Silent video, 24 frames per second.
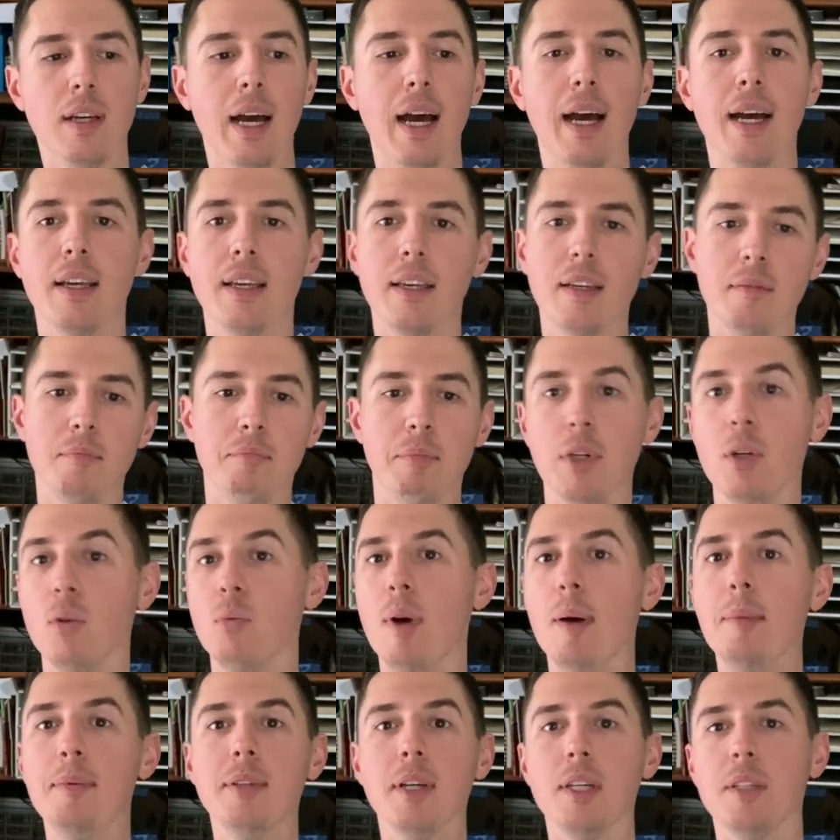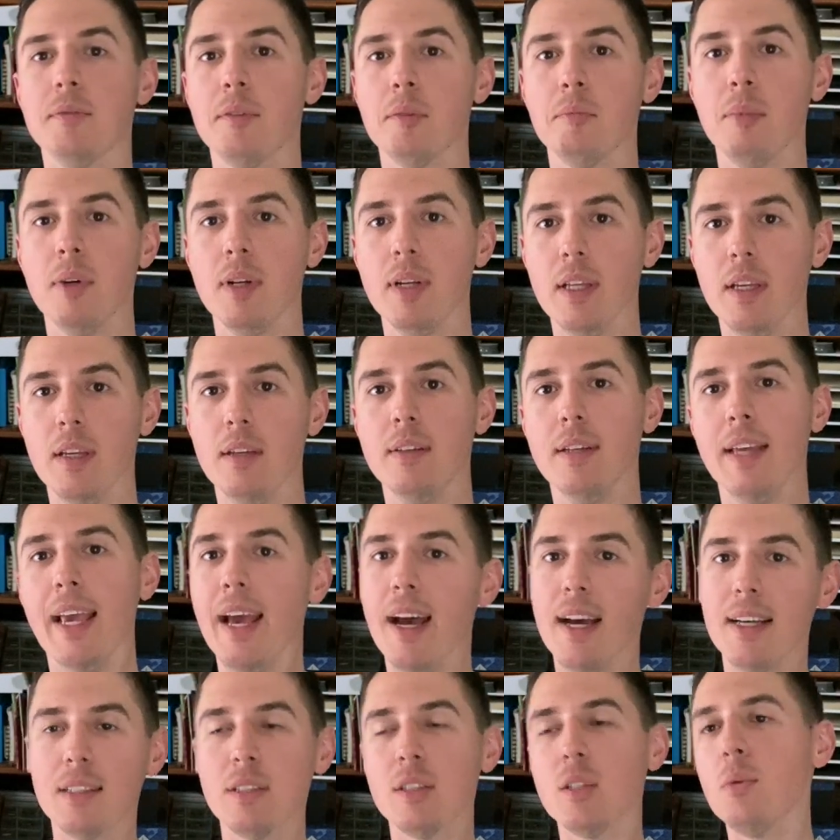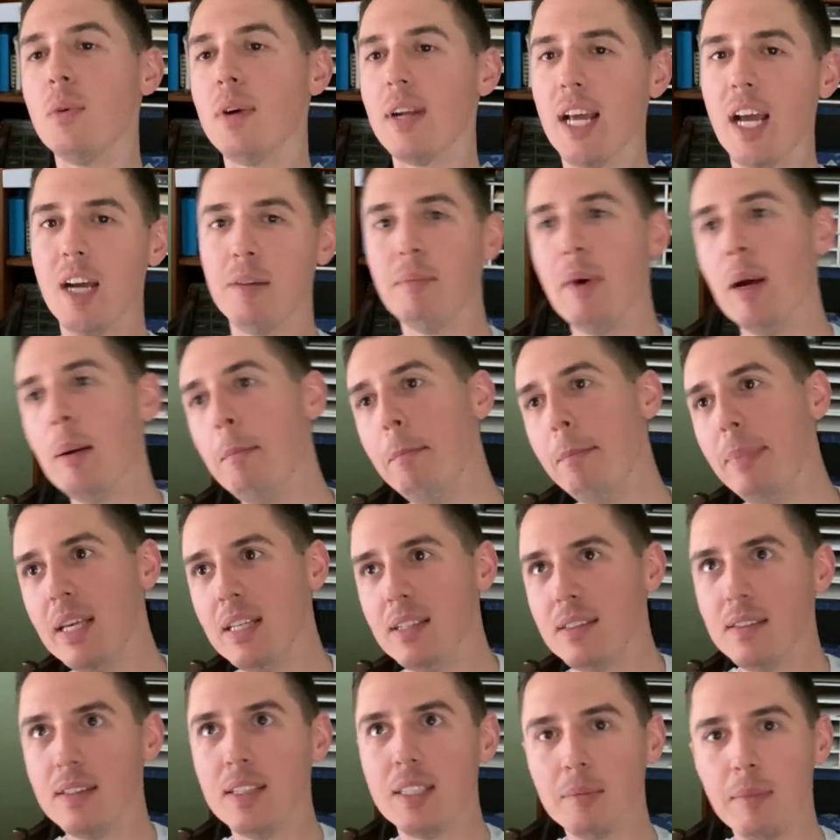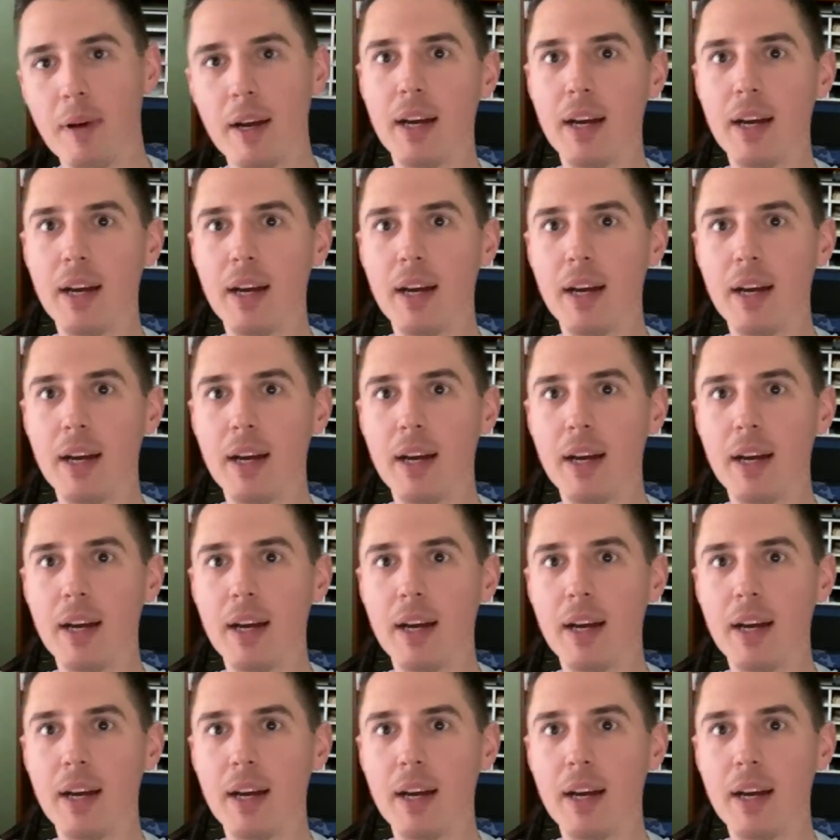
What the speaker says: I can build websites for money. Yeah, I still want to have my business,